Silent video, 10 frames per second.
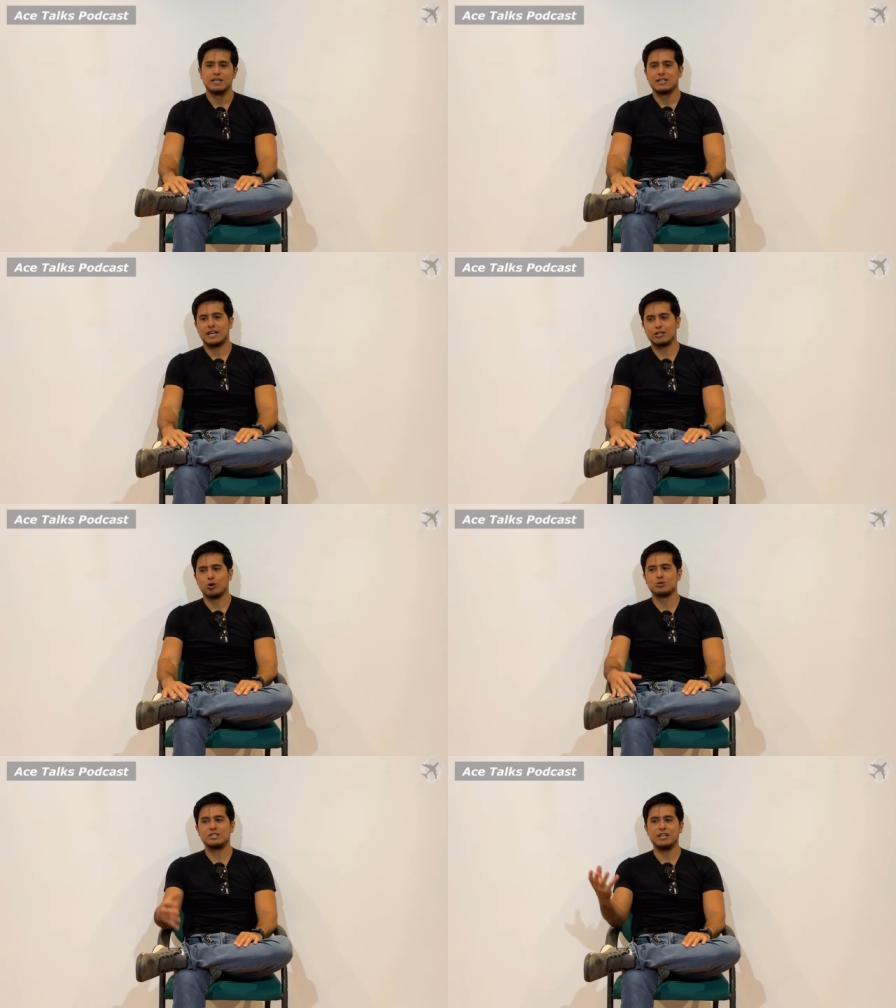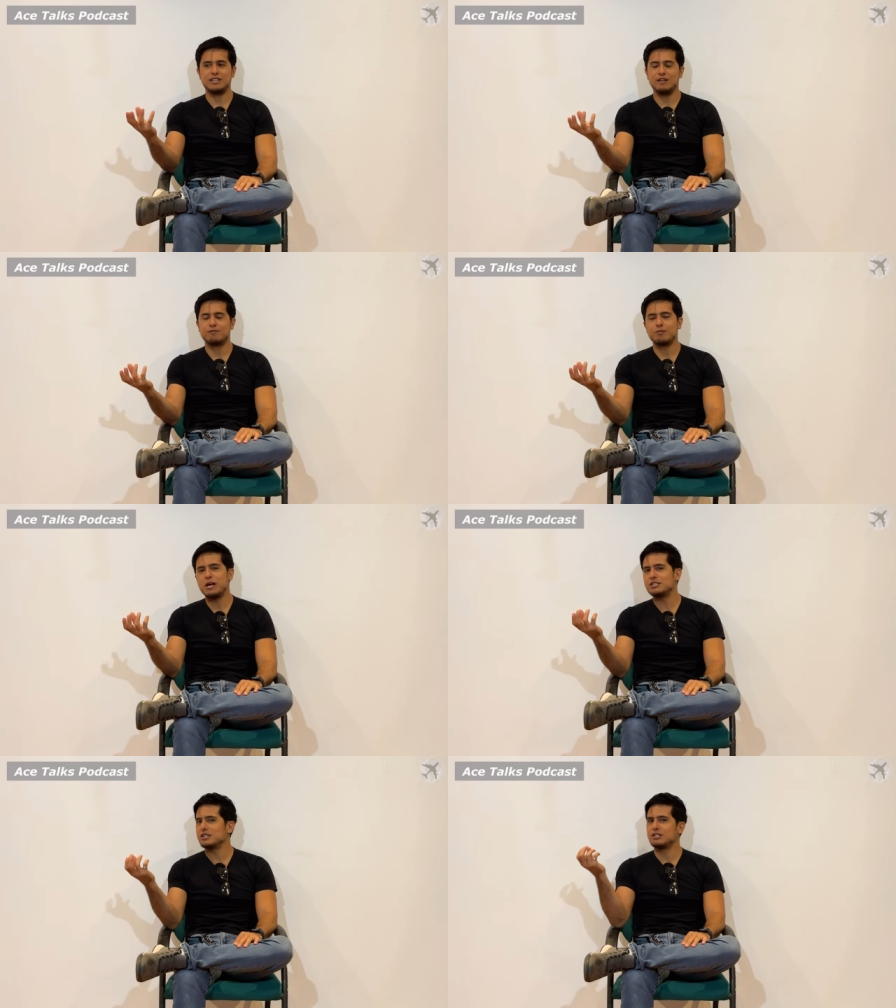Like, don't take the
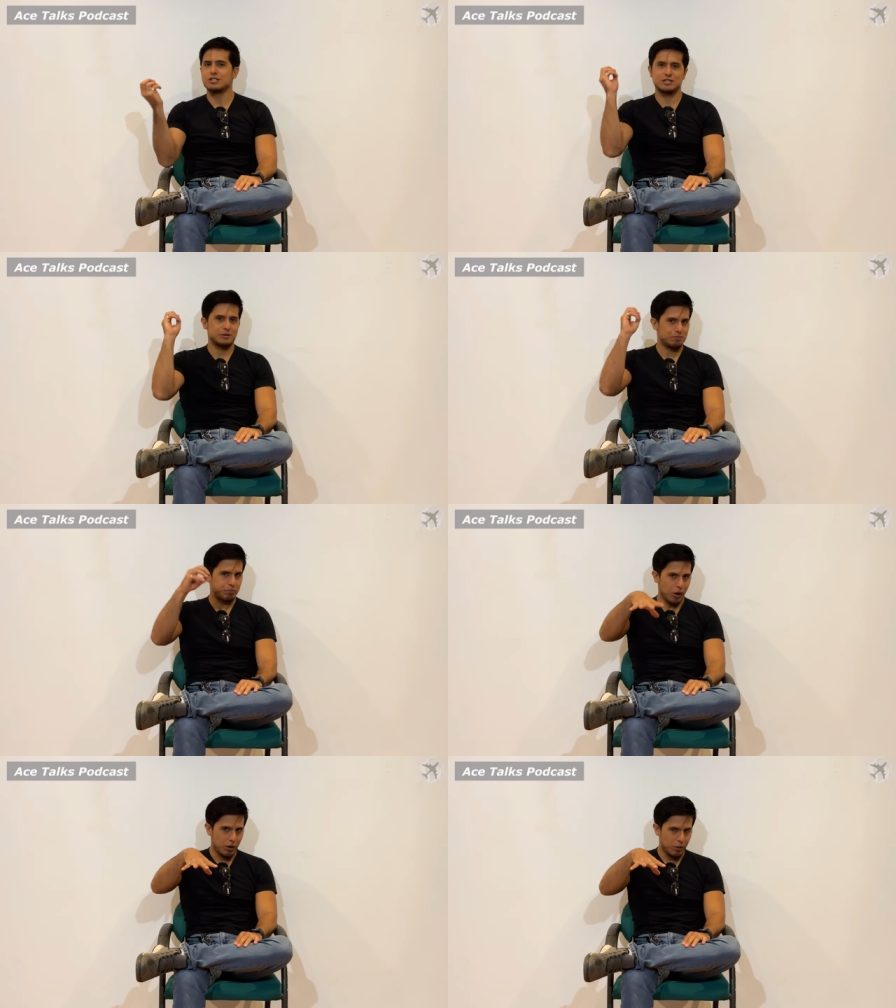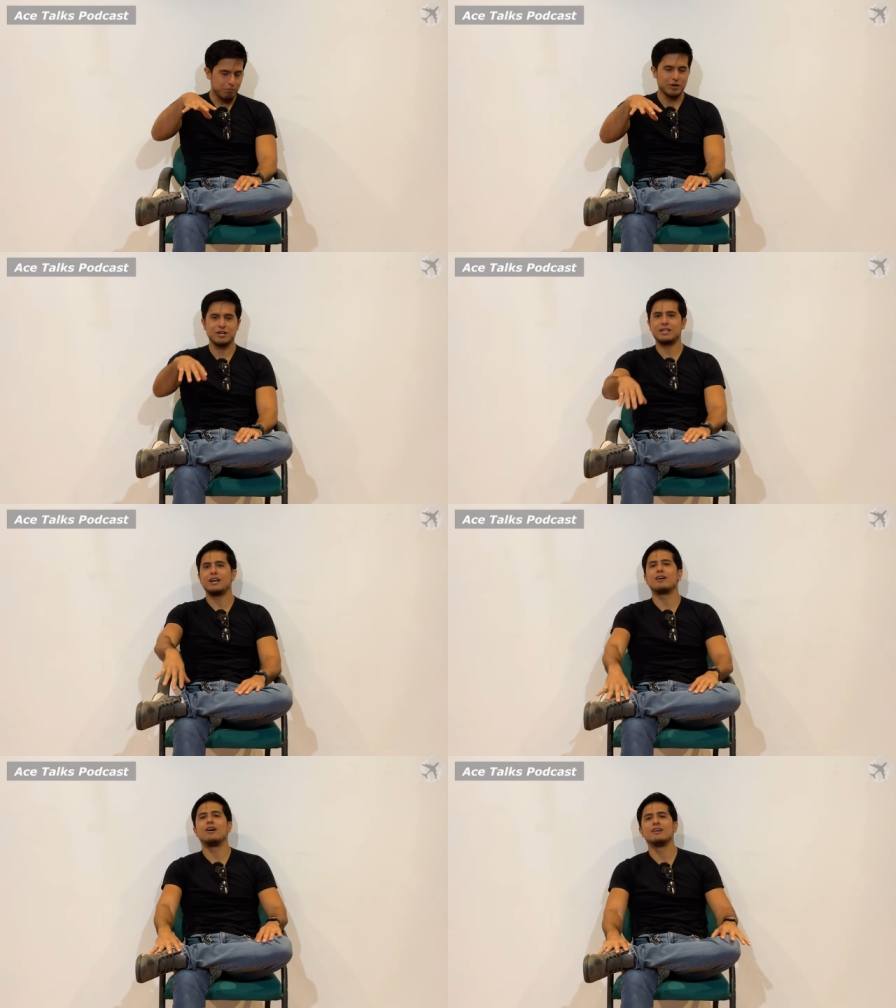information and just put it
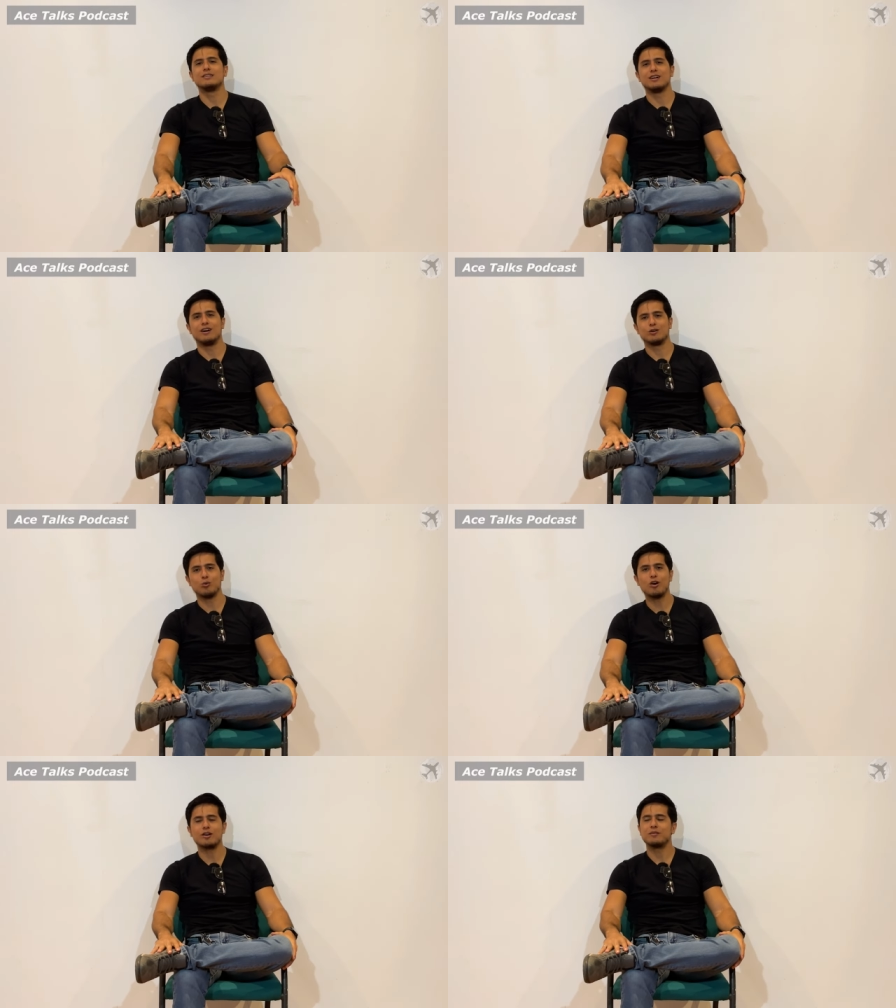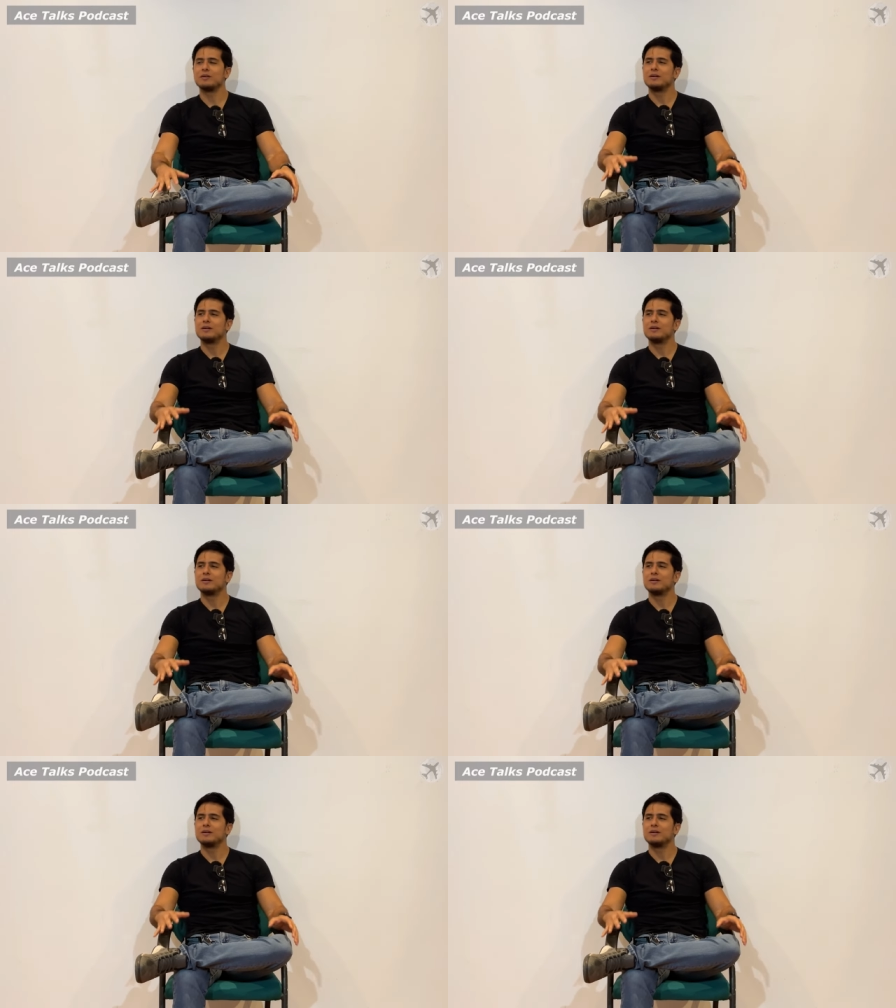there on, on a work.